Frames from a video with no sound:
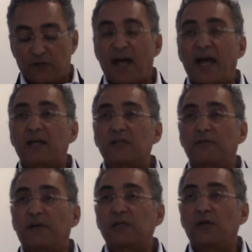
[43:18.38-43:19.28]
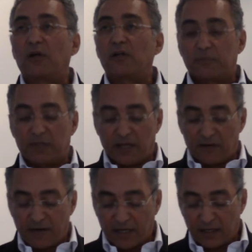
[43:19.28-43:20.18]
of acts of acknowledgement
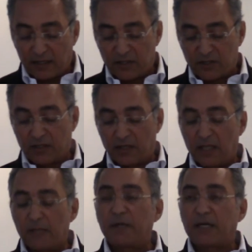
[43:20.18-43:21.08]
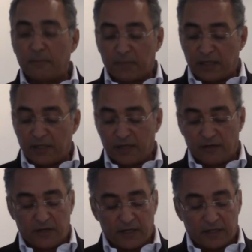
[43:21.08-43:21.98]
and recognition become
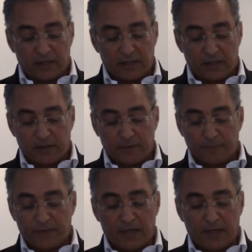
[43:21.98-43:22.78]
clearer and clearer,